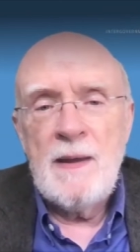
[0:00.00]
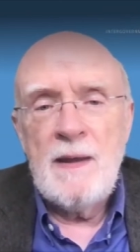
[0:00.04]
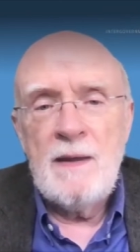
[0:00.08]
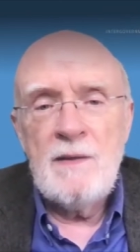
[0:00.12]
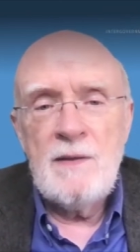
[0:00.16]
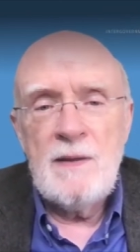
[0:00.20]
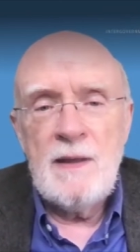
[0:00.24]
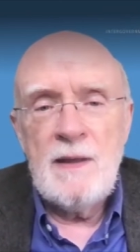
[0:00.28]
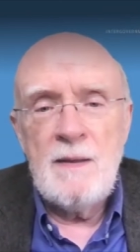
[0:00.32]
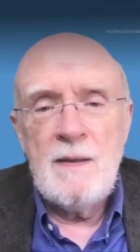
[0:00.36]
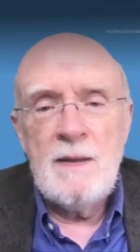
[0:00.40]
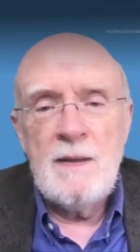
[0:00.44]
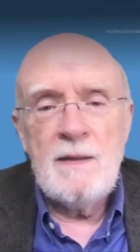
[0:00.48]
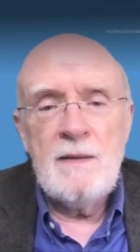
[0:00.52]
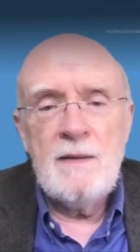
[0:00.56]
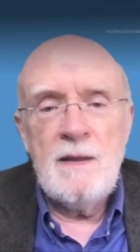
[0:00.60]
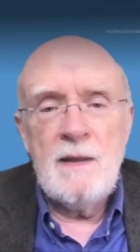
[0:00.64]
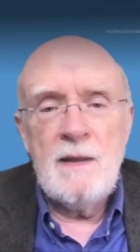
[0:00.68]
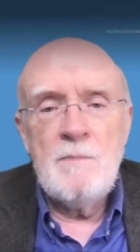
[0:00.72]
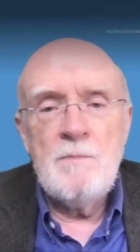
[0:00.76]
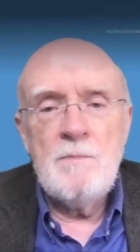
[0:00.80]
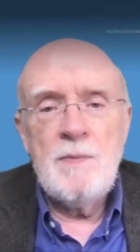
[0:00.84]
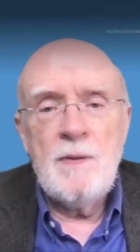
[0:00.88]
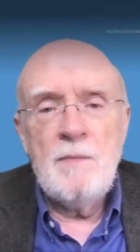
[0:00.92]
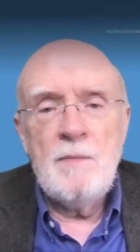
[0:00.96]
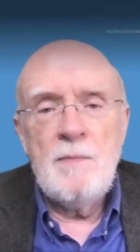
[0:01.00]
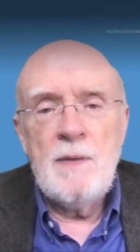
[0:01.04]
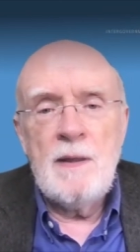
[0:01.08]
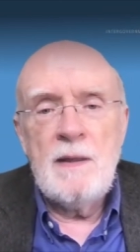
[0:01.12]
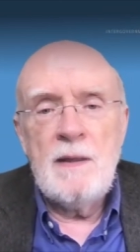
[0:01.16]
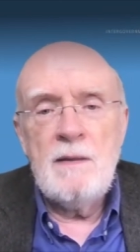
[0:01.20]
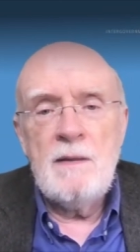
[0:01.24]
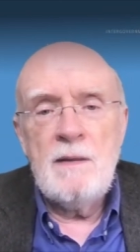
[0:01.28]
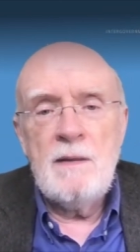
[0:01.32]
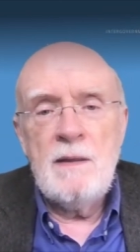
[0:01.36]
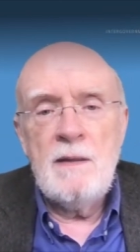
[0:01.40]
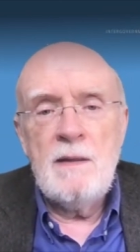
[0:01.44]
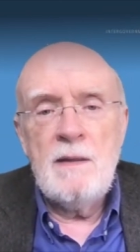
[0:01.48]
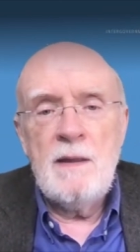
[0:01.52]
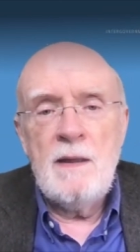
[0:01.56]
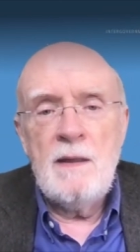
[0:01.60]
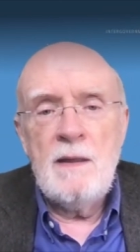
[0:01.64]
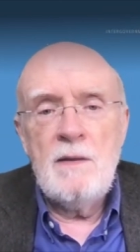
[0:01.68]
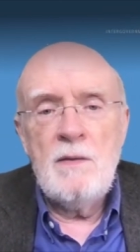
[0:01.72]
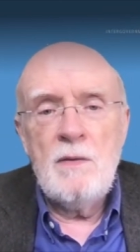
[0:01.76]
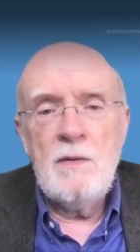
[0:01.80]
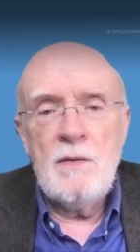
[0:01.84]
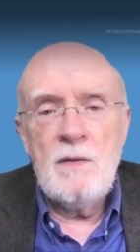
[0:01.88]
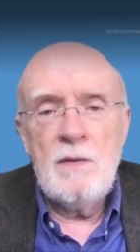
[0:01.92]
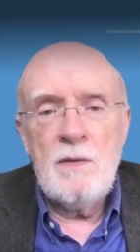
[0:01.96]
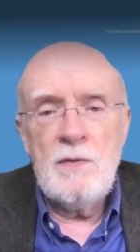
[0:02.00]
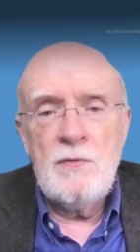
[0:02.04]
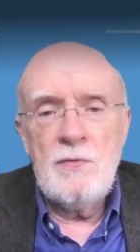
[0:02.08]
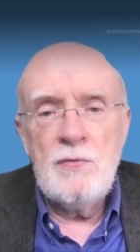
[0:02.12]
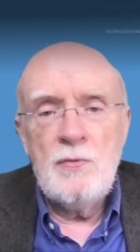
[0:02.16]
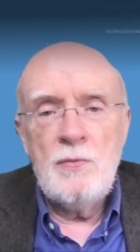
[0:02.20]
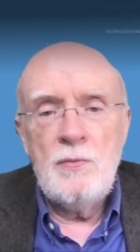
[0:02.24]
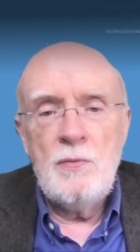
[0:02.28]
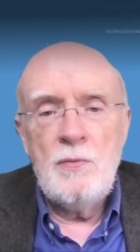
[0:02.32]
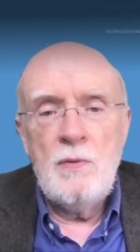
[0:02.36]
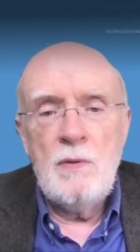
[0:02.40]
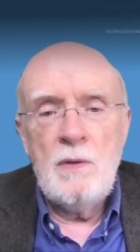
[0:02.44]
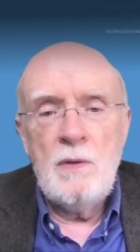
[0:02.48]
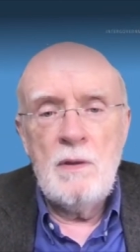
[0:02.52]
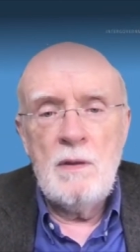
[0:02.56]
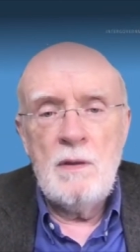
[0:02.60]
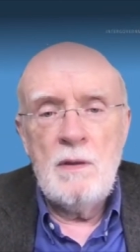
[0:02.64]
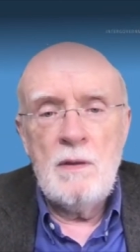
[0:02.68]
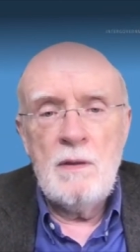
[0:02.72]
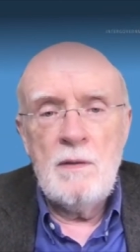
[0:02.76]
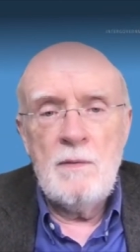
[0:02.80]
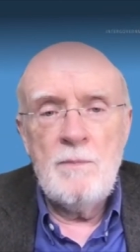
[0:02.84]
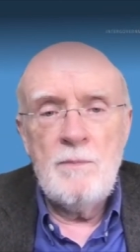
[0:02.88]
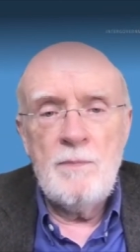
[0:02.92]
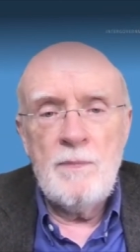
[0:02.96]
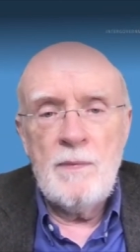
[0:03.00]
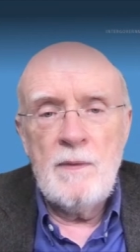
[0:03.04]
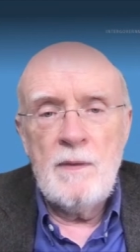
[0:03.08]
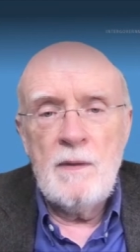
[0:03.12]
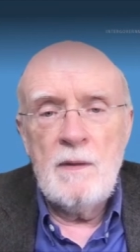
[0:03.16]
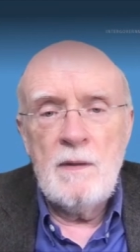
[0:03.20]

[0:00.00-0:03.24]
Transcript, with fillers: and and implement in in order to um,